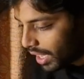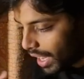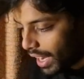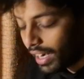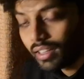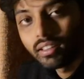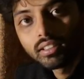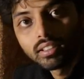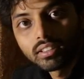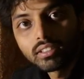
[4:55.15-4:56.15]

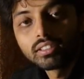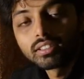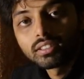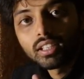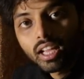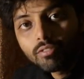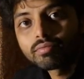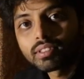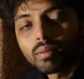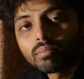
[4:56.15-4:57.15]
And
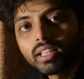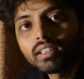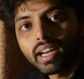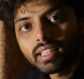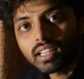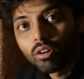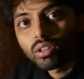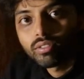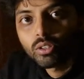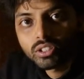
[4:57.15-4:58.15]
if something that is out
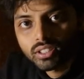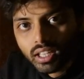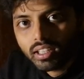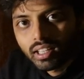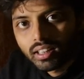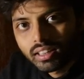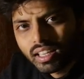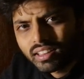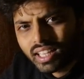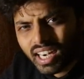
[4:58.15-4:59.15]
of your circle,
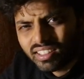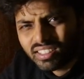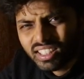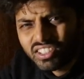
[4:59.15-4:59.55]
then that is